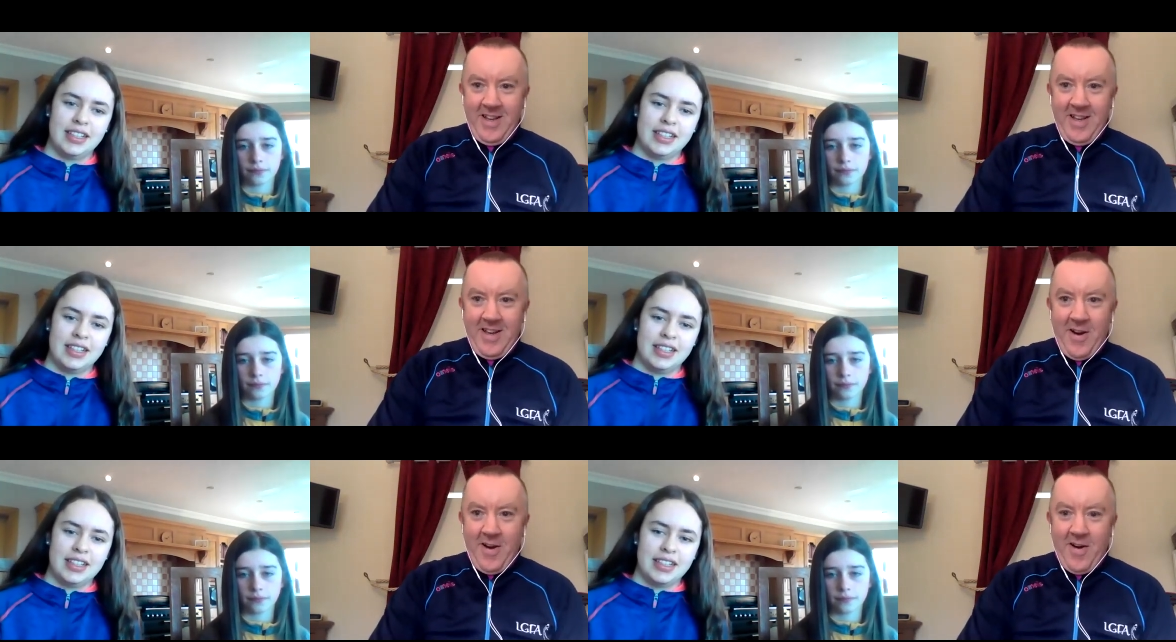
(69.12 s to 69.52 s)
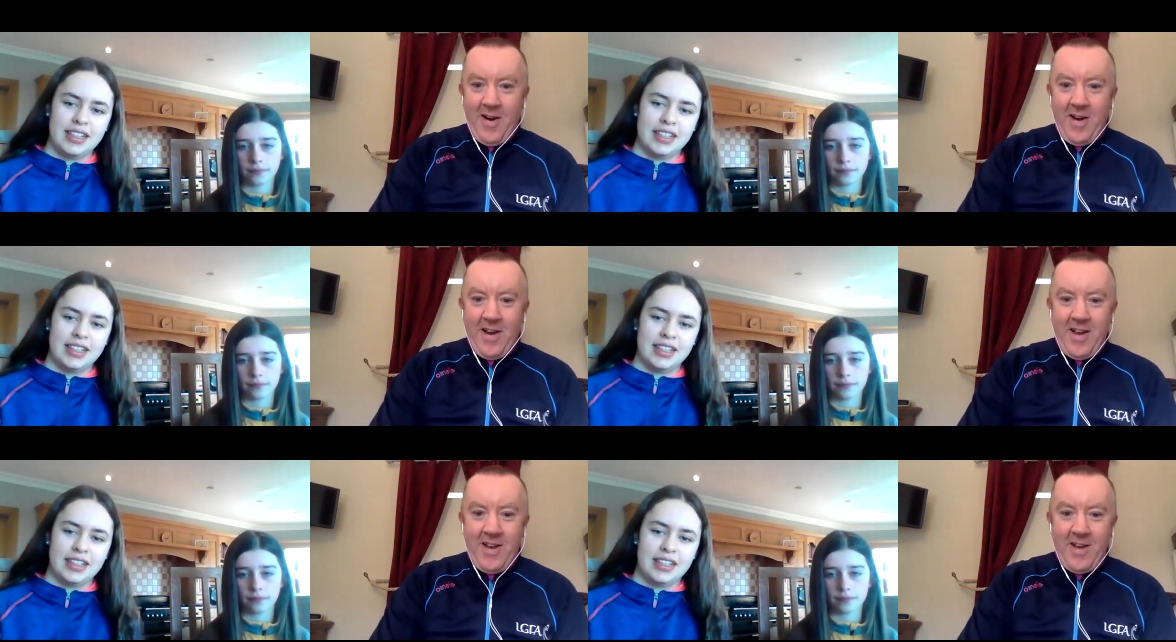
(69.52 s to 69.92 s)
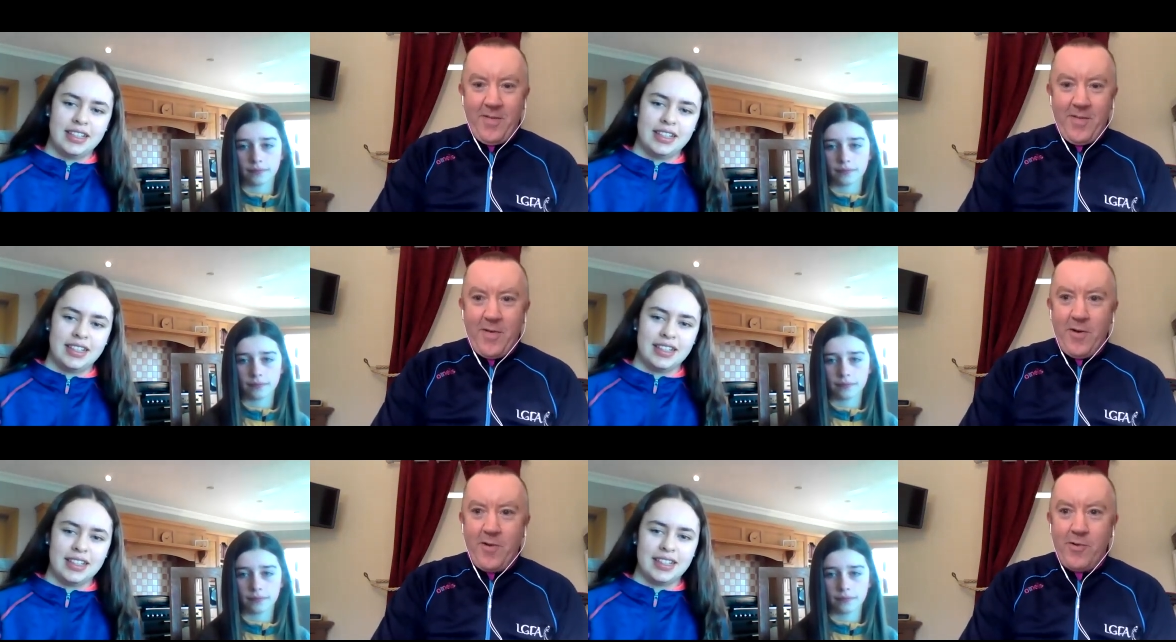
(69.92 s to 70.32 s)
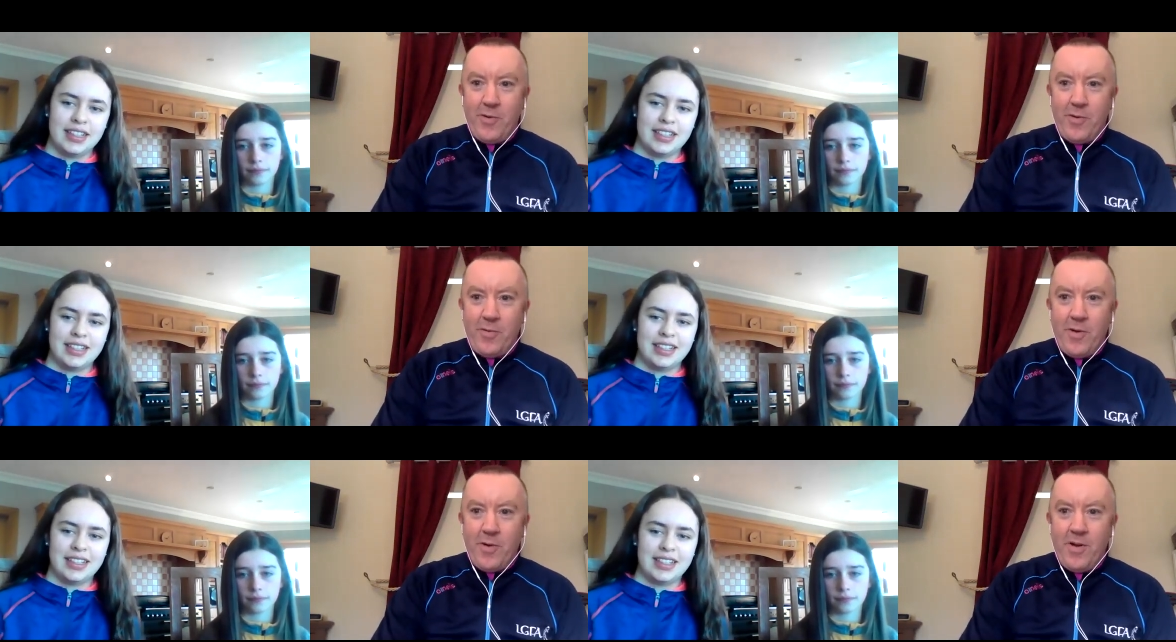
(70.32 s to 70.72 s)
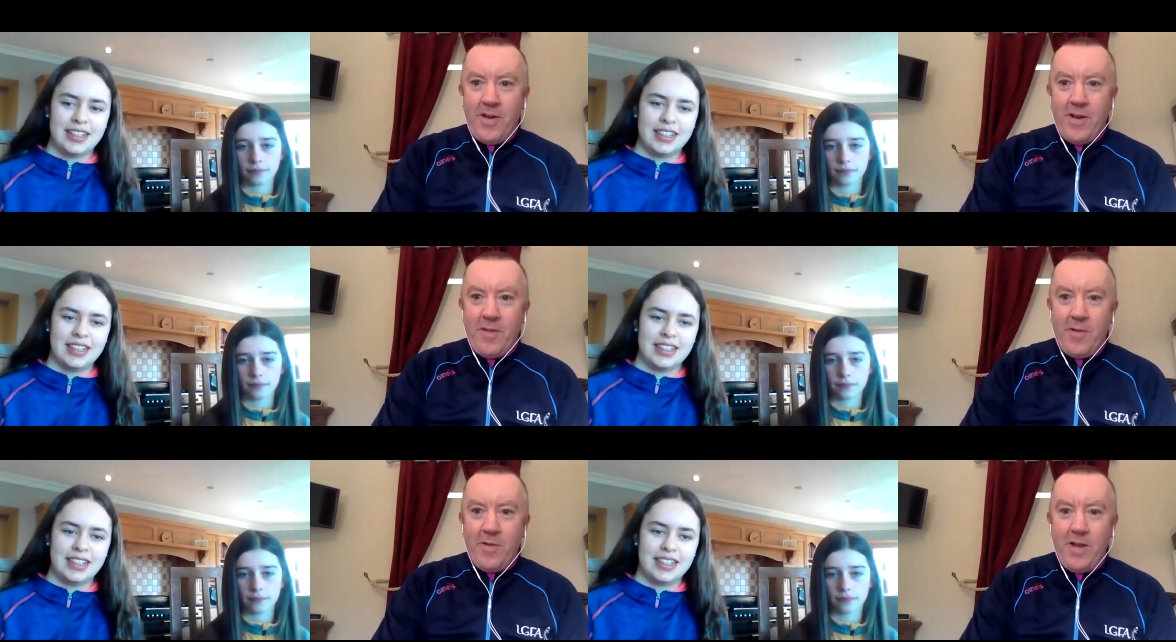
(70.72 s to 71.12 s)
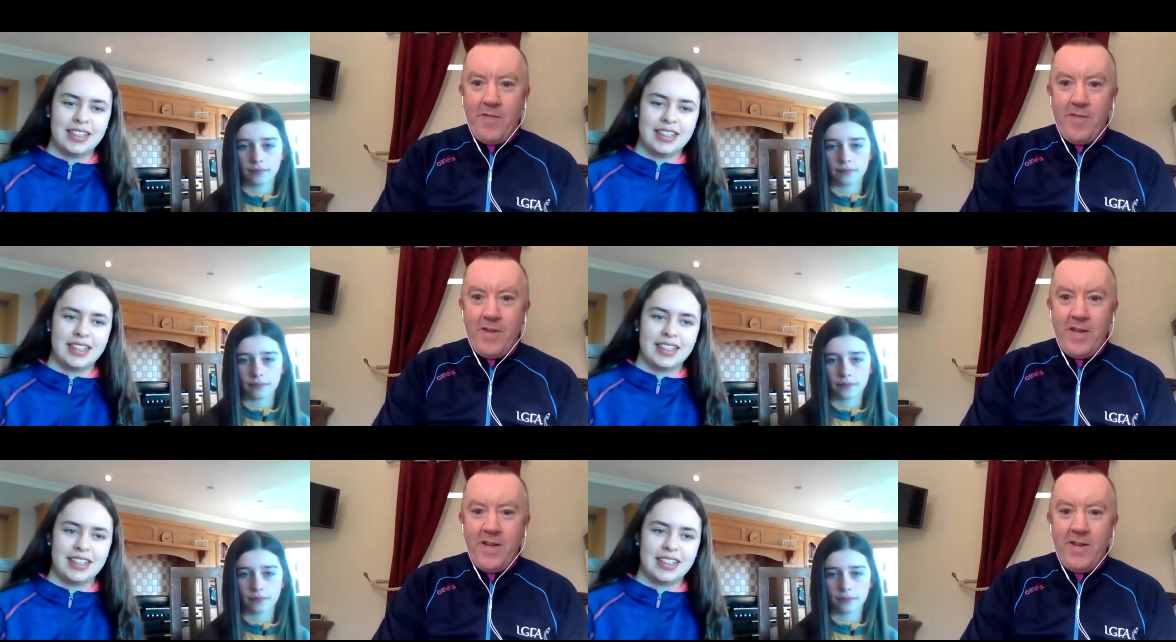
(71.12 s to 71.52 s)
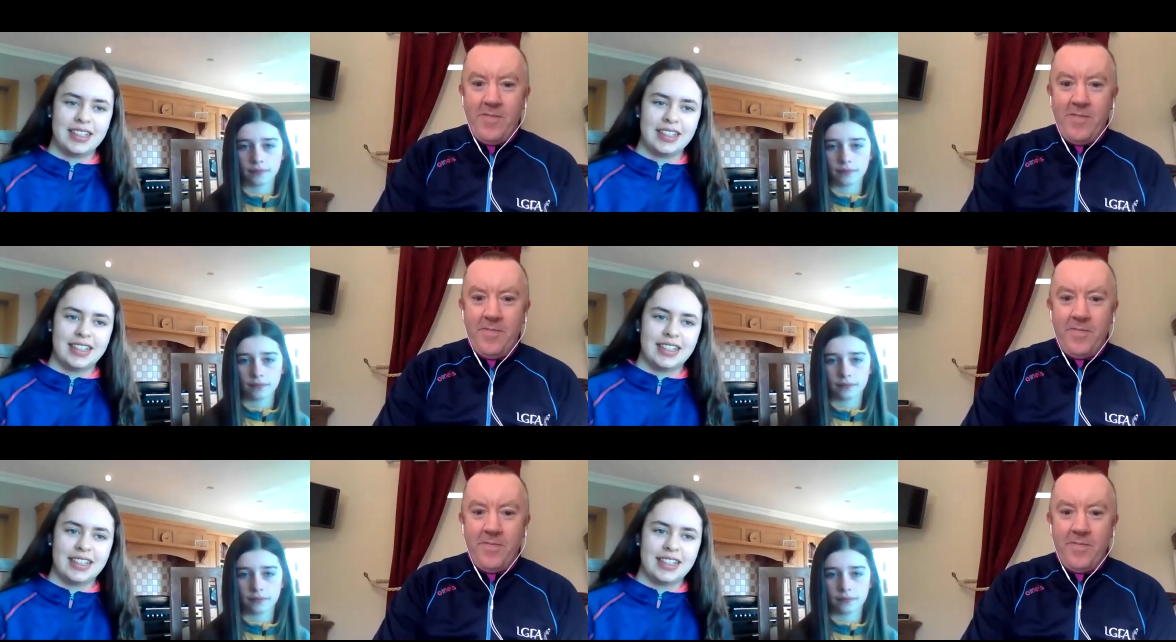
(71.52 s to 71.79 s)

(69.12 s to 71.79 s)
Speaker 1: in our in this virtual world that we're living in,